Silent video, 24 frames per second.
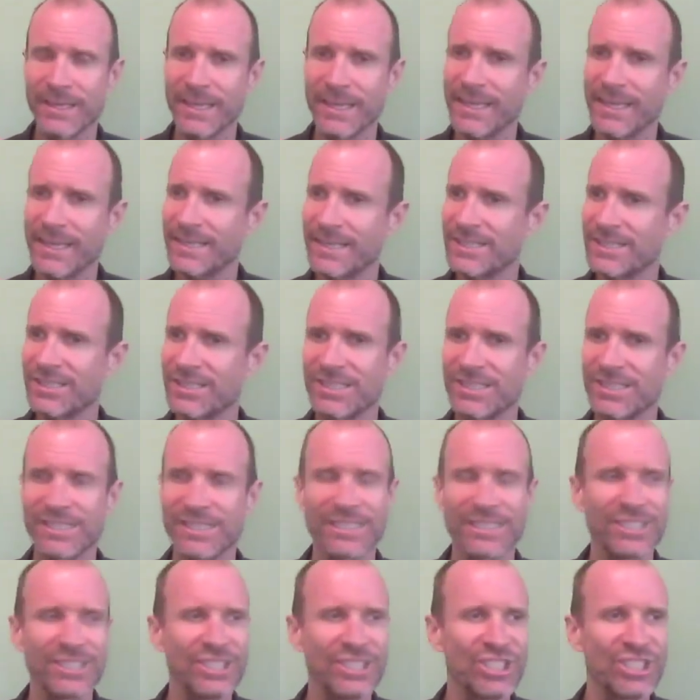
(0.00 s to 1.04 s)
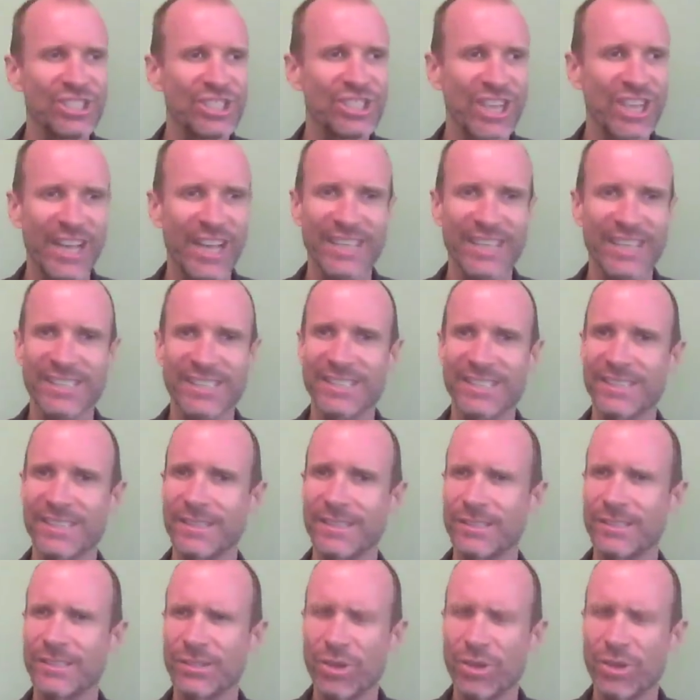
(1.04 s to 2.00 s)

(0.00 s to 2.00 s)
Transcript: it's just